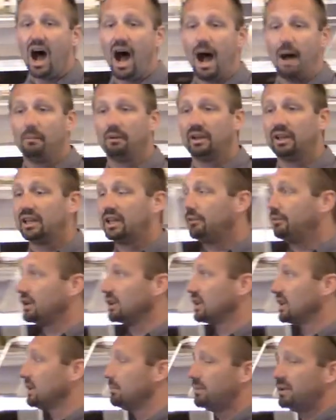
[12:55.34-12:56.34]
I'm going to give you
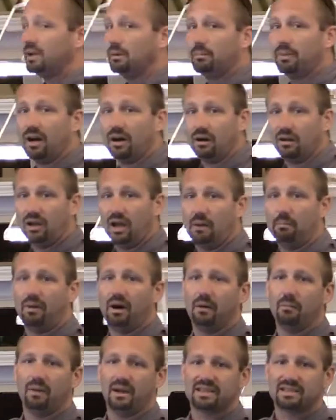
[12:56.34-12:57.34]
a little bit about,
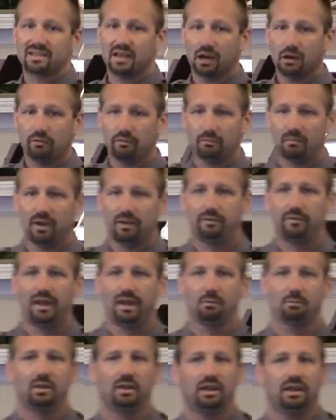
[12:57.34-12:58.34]
about myself, my
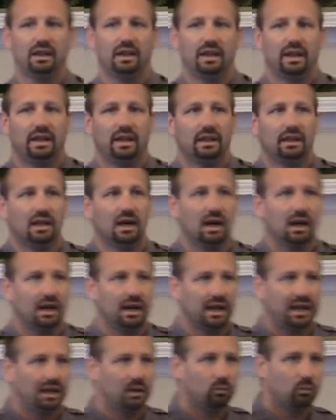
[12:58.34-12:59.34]
family, and, uh,
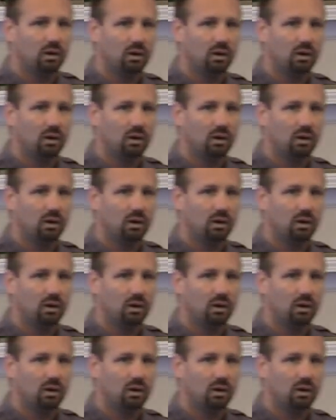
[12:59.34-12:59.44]
and